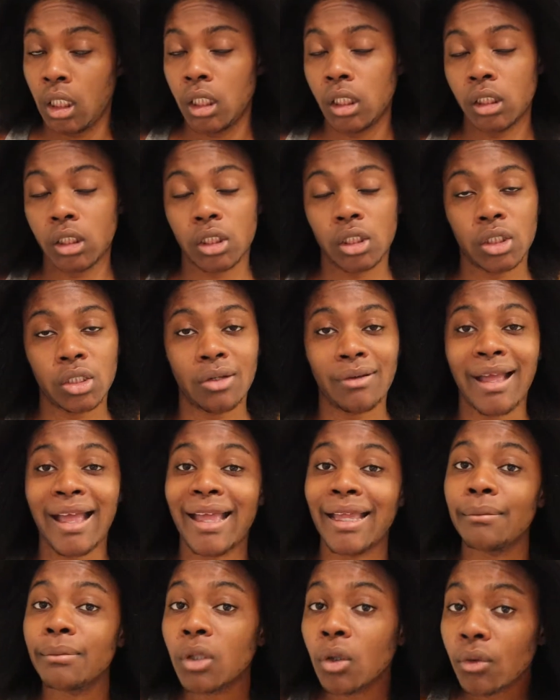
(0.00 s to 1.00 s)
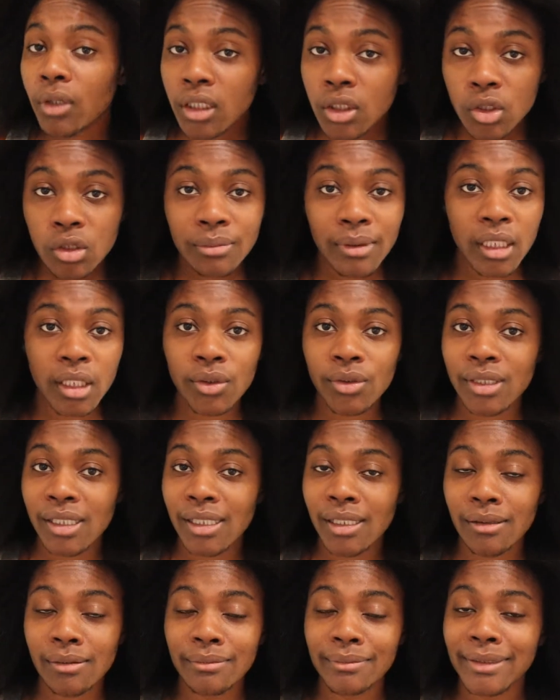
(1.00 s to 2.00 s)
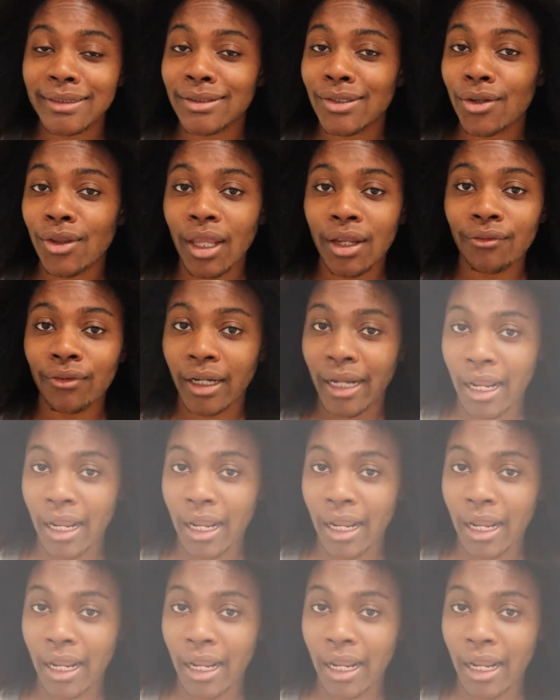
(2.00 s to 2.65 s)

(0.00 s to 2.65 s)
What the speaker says: So I'm going to be using them until they run